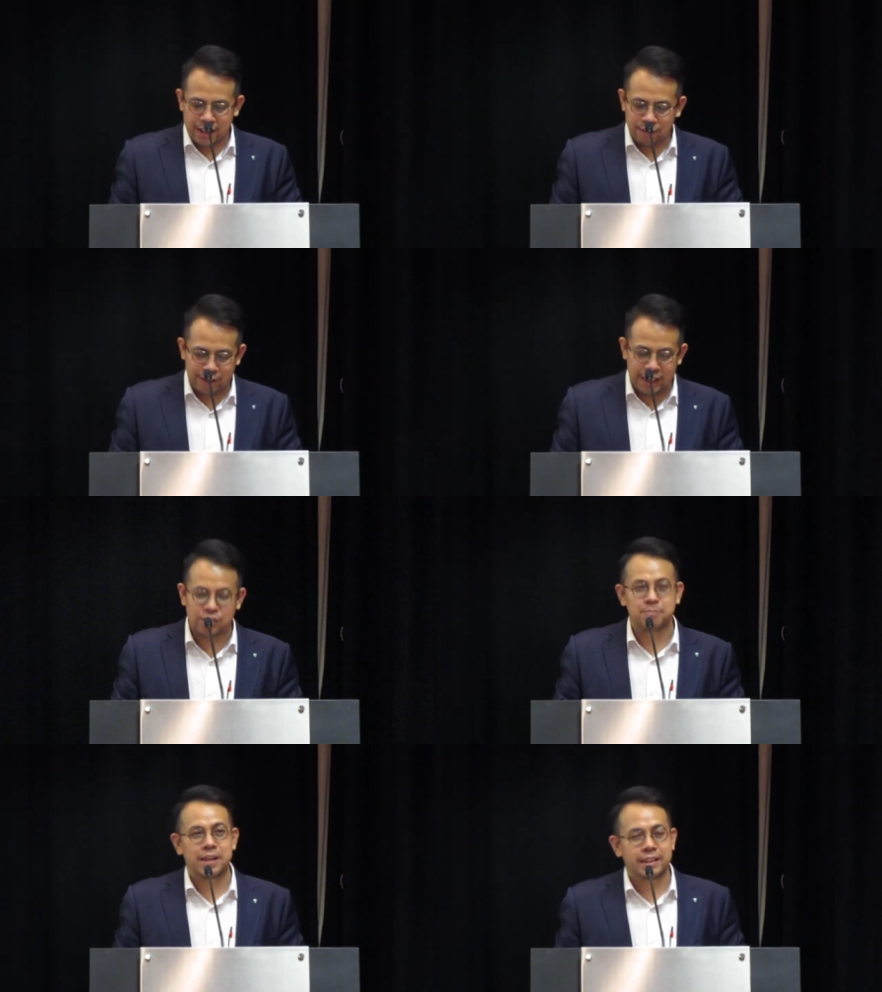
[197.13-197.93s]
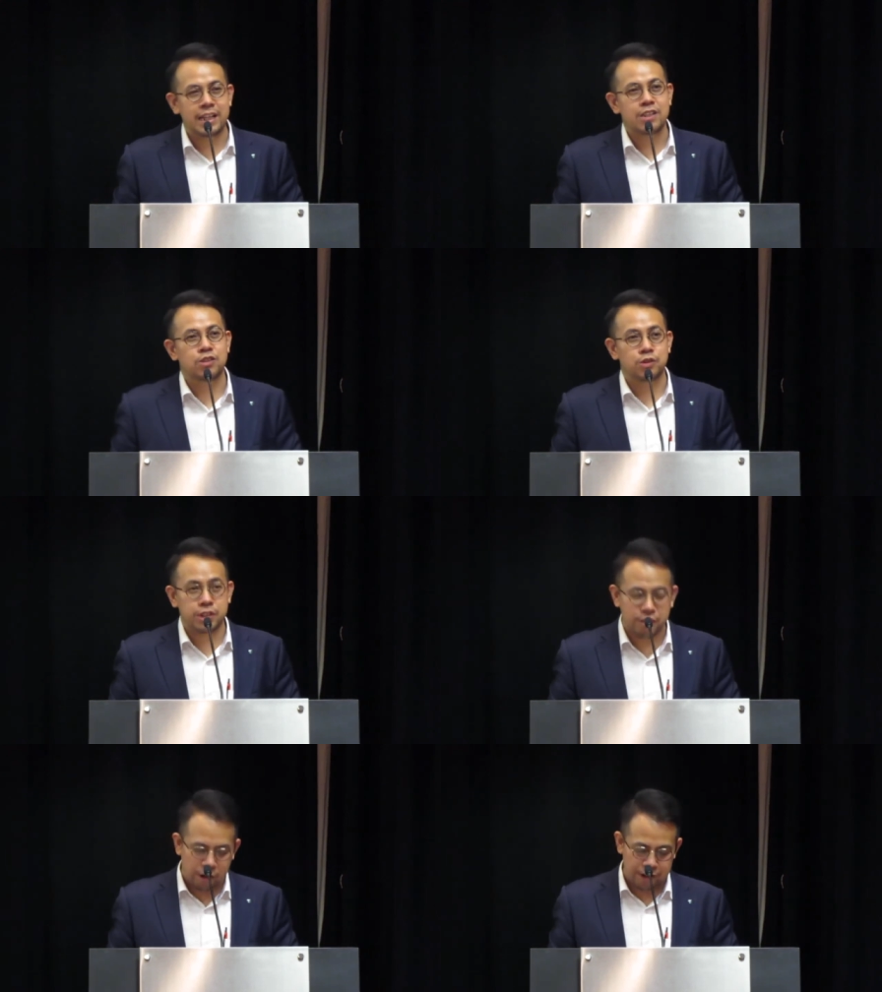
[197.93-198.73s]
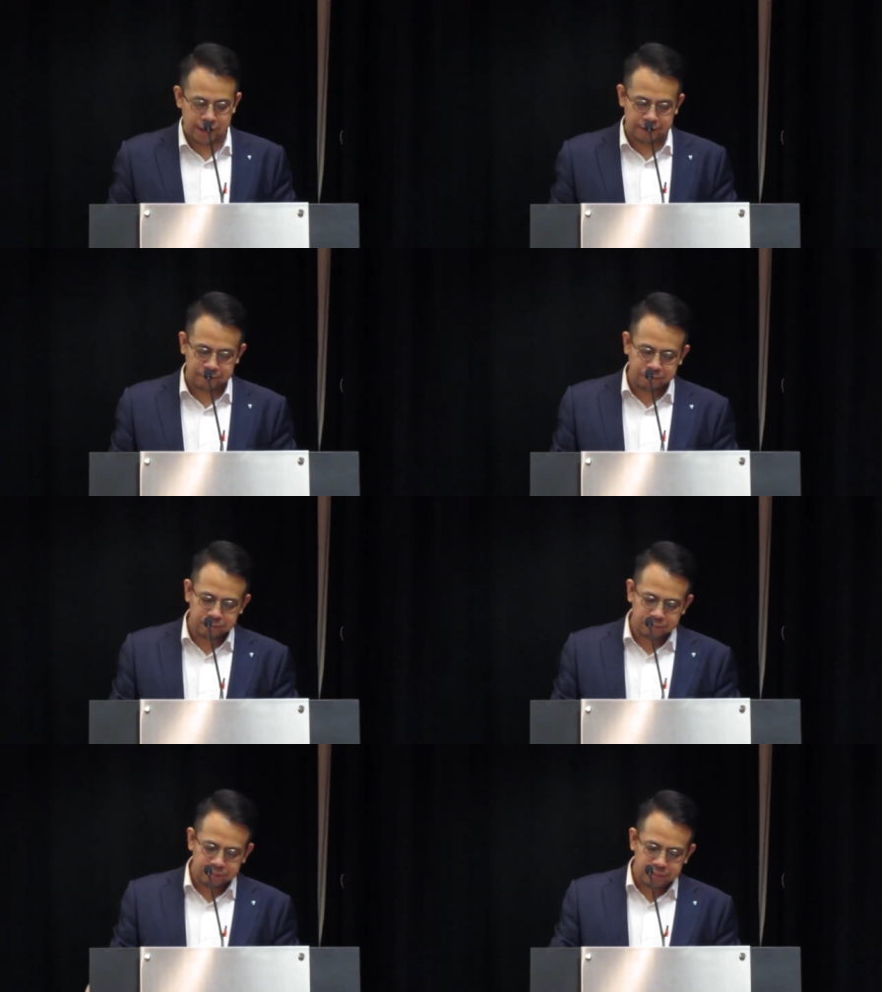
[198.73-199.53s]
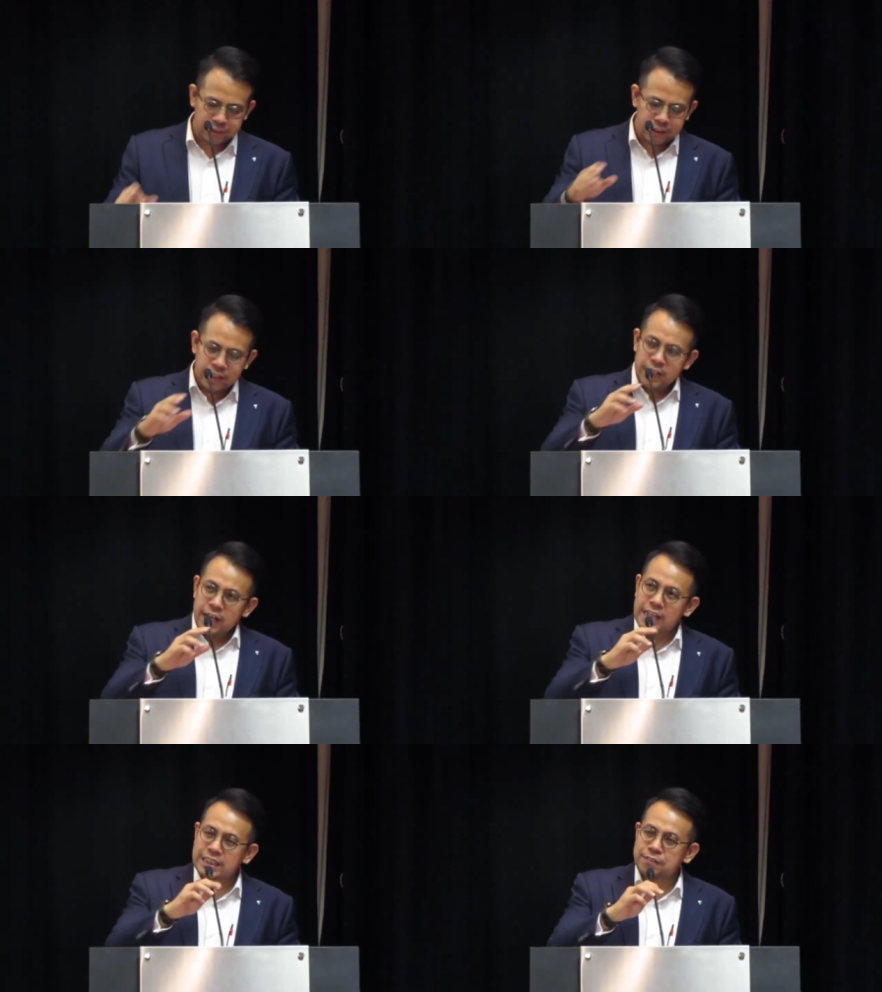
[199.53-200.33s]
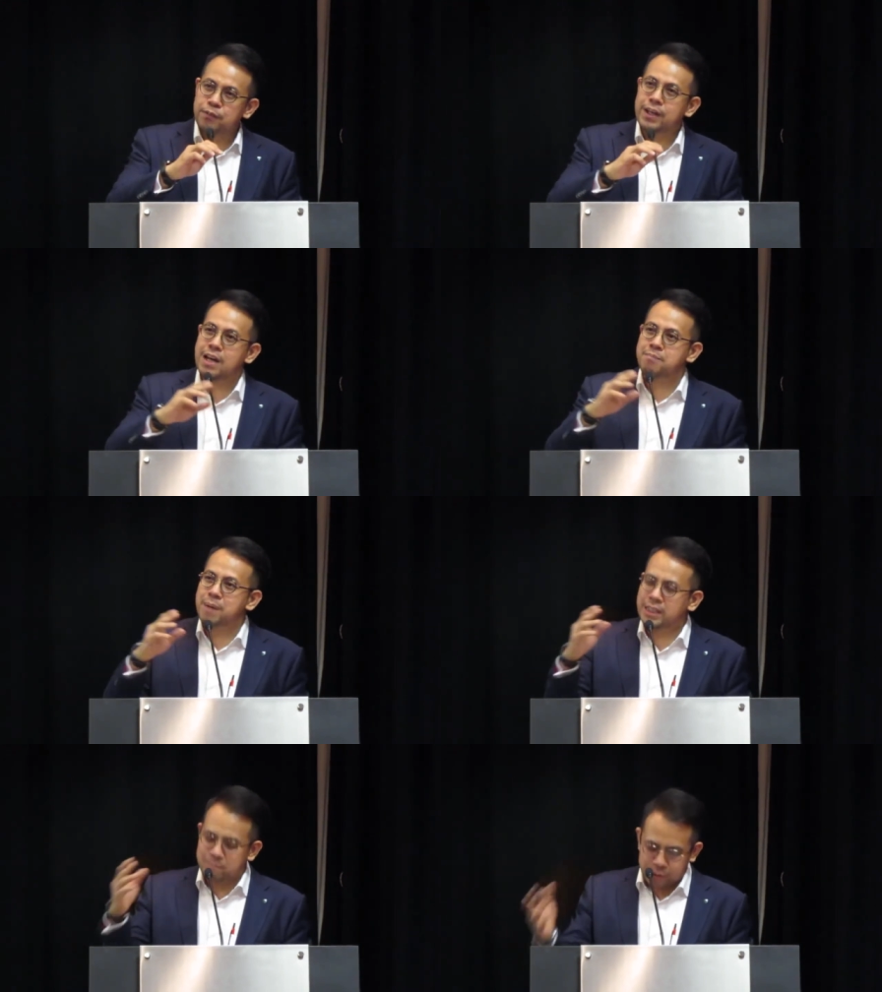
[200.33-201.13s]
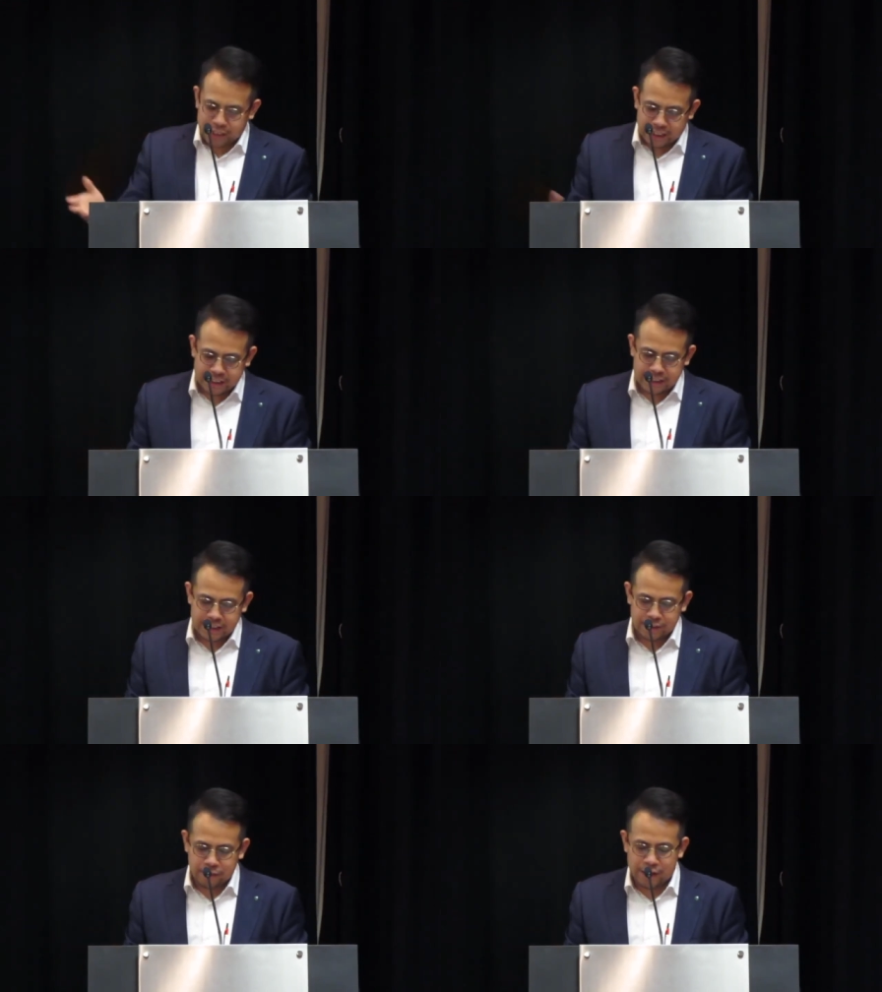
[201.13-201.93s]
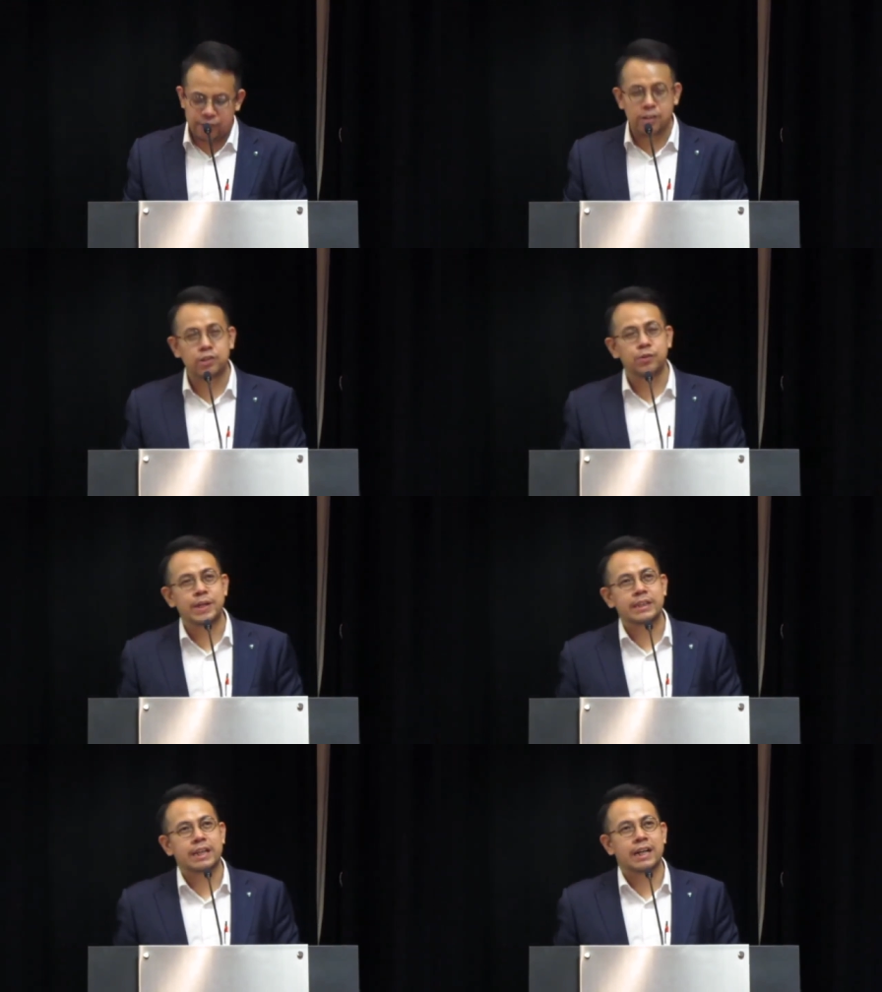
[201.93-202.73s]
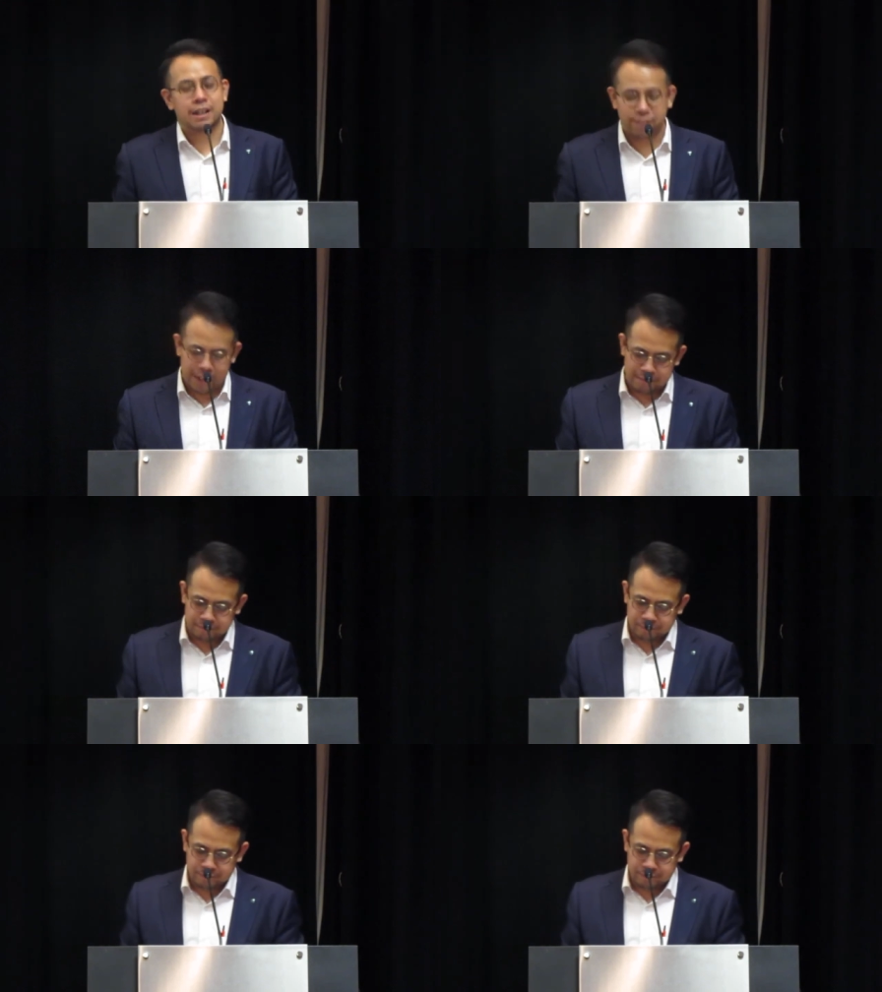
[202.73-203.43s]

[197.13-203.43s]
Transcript: We need to maintain social order. As if we are better protected when wrongdoings are covered up,